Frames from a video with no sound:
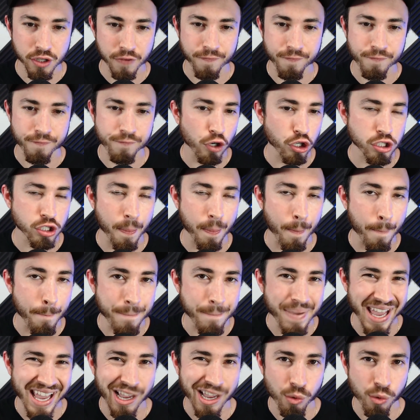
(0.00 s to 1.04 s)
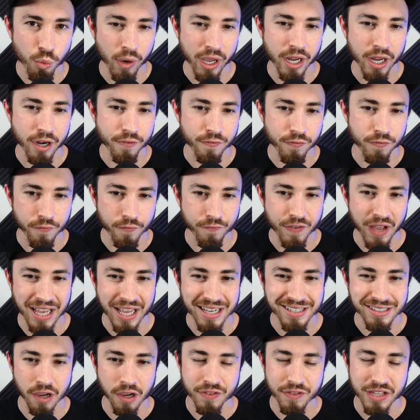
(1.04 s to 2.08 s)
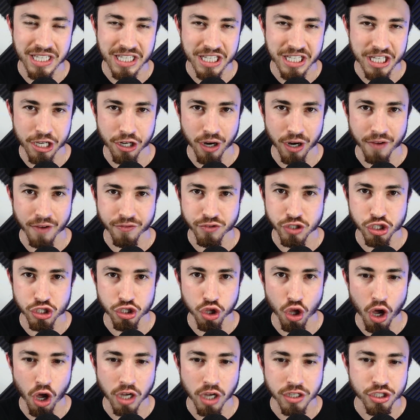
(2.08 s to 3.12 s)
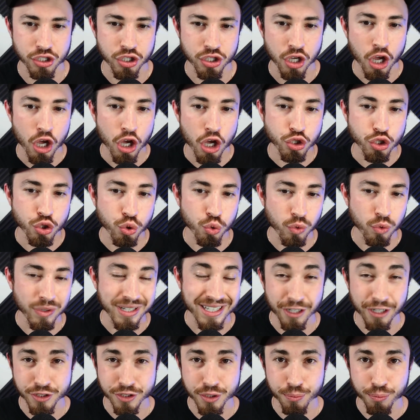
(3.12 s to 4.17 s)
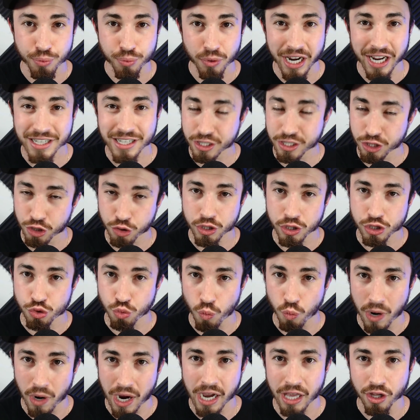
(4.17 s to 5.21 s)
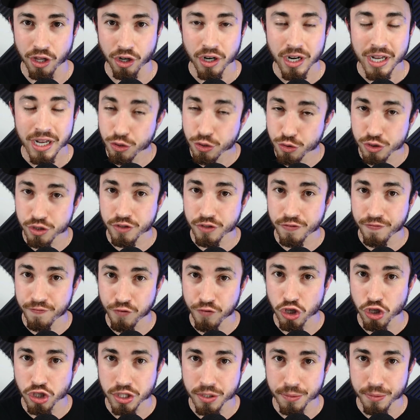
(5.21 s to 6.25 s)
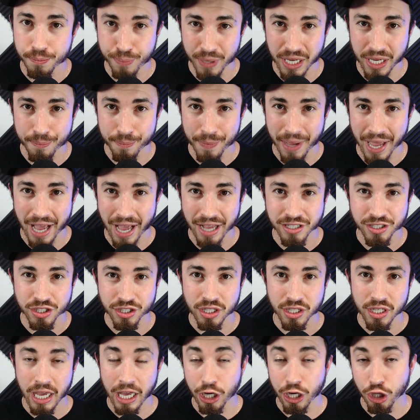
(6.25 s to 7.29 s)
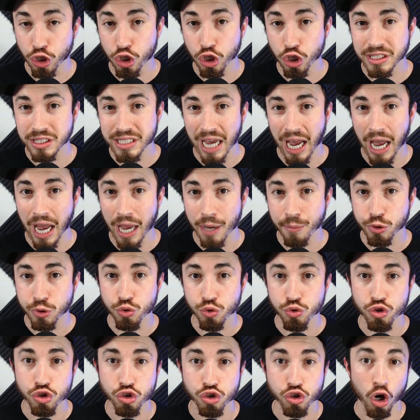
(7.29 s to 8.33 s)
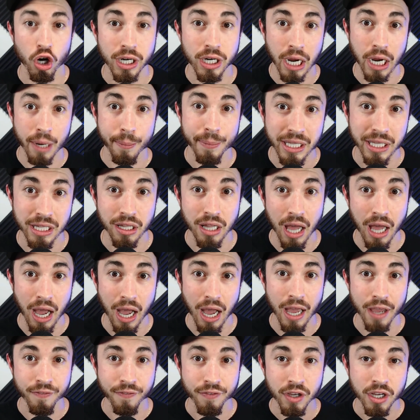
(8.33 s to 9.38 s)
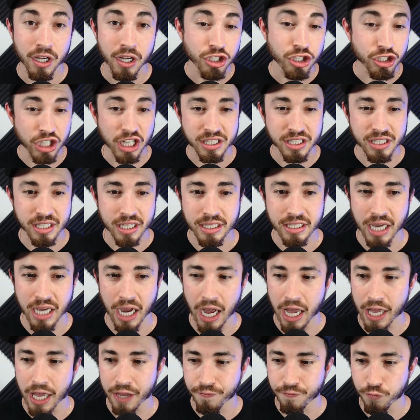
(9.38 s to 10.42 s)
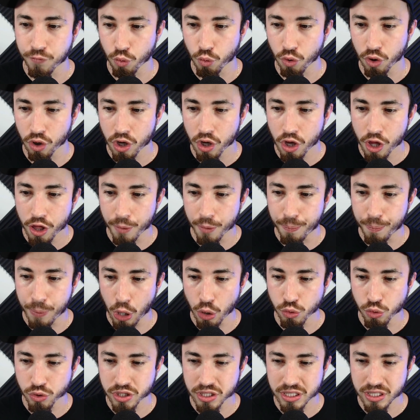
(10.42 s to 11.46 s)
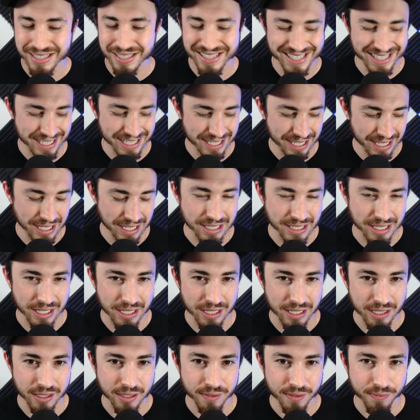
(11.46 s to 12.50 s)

first big win for Venz of the year after his losses to Nelson Brands and Chris Weiler. This is his first big match and a good time to start coming alive just in time for the postseason.